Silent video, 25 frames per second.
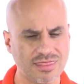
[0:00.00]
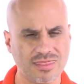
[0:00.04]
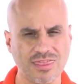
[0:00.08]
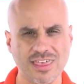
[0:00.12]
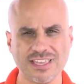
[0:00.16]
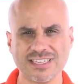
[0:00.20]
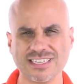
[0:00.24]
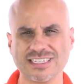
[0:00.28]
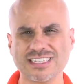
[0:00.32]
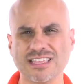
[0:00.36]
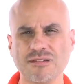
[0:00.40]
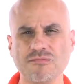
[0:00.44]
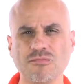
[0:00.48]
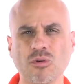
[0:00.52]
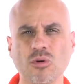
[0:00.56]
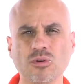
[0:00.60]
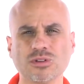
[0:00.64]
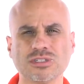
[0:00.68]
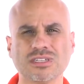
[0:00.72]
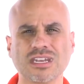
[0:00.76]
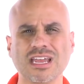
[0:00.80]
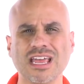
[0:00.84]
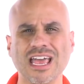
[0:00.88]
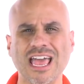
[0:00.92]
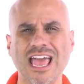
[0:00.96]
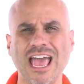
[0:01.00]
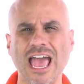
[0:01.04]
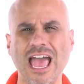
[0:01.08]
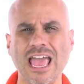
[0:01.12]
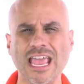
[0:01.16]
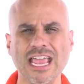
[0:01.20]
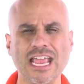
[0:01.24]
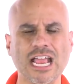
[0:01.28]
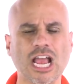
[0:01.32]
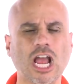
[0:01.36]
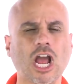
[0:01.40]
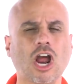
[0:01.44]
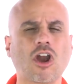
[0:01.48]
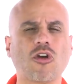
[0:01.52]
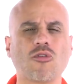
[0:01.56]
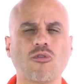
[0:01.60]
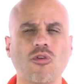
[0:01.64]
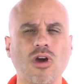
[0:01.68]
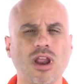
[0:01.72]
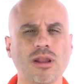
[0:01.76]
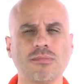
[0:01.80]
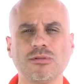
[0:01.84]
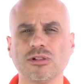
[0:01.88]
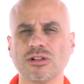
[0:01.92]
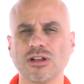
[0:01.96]
"This is the most
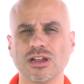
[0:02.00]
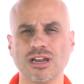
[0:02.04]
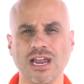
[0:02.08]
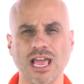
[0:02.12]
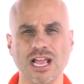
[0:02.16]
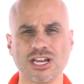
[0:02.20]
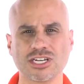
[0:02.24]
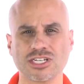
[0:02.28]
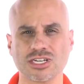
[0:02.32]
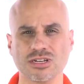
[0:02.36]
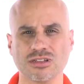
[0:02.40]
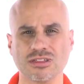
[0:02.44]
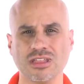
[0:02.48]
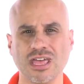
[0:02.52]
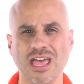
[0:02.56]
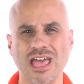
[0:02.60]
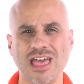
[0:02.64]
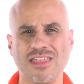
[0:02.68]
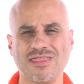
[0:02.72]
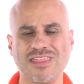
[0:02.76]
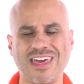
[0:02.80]
incredible connection